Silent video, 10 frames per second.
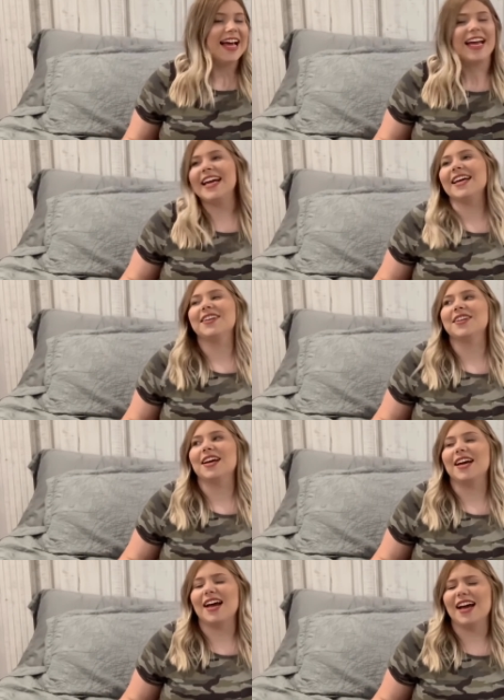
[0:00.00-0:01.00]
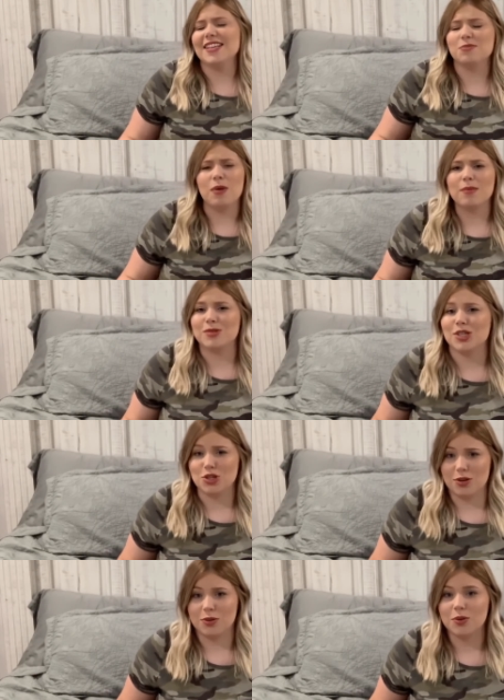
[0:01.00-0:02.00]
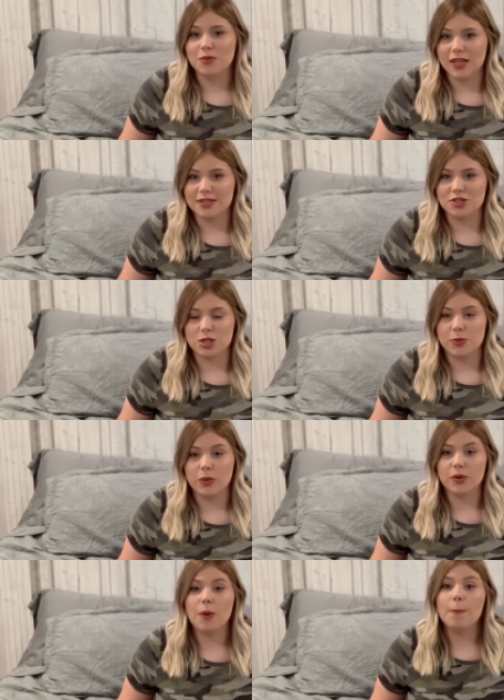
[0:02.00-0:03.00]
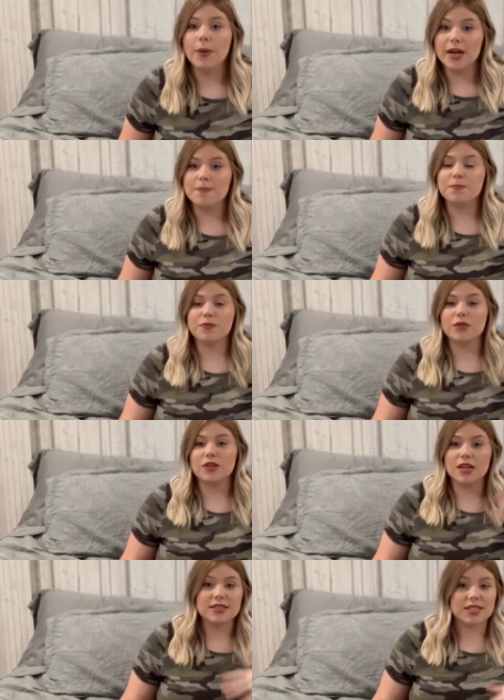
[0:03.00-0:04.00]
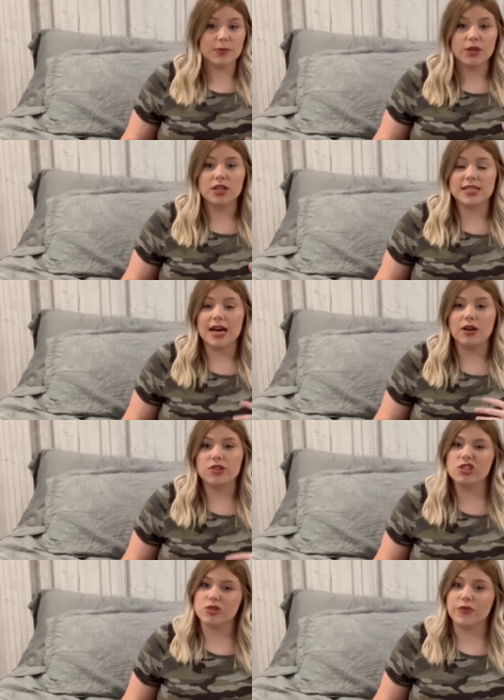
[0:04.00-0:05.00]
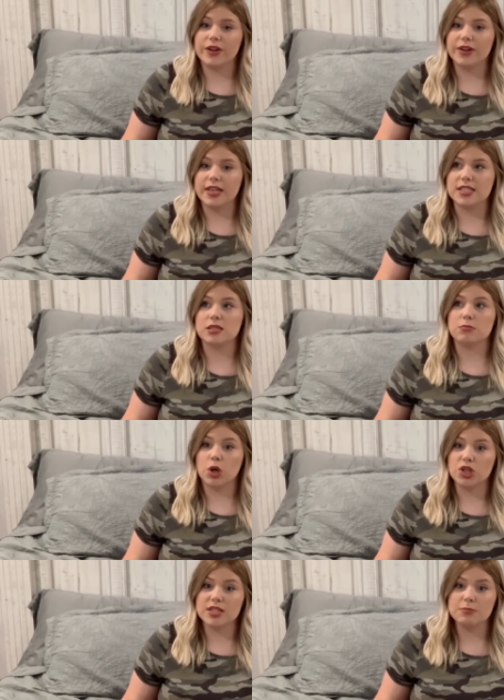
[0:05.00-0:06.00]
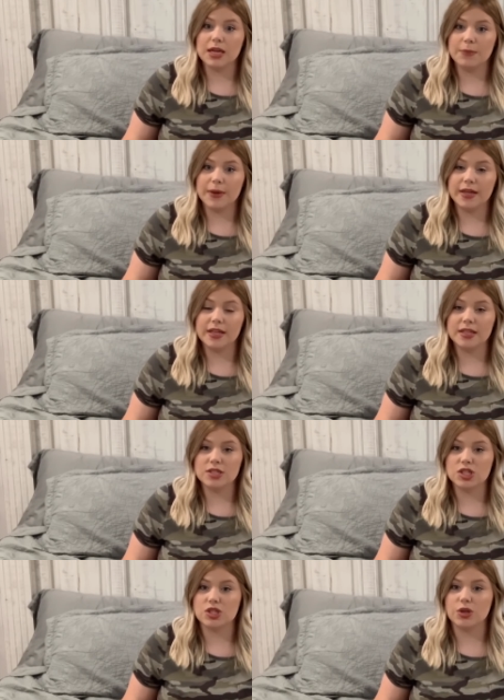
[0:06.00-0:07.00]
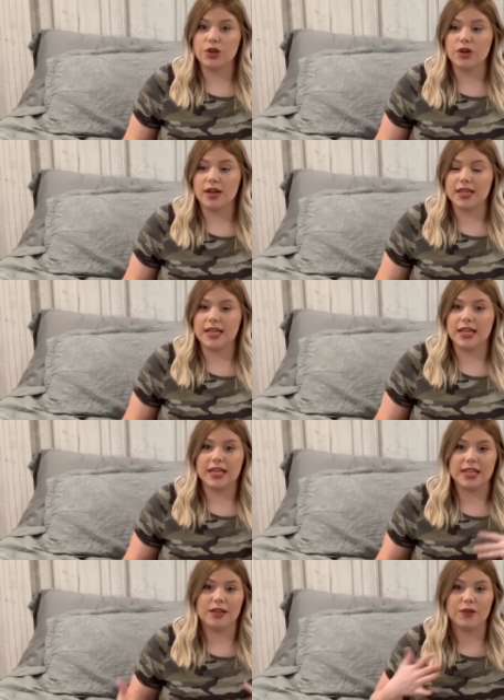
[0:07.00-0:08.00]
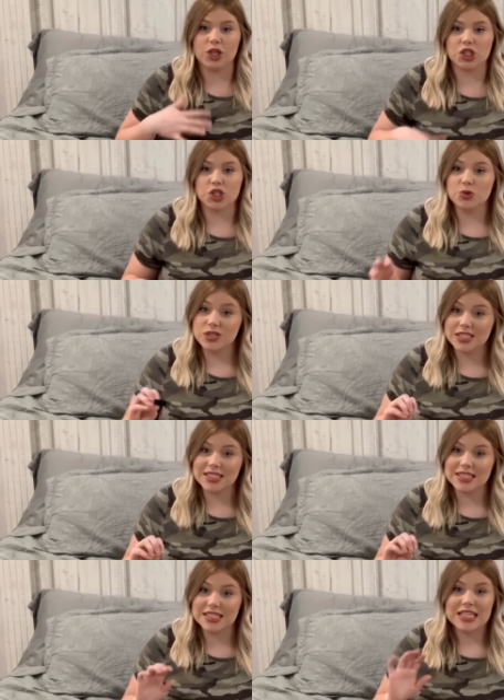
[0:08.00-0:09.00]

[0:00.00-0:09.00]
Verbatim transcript: and as moms in general, let's just be real. But sleeping on a towel is just very smart in my opinion, just so you're not getting any of your juices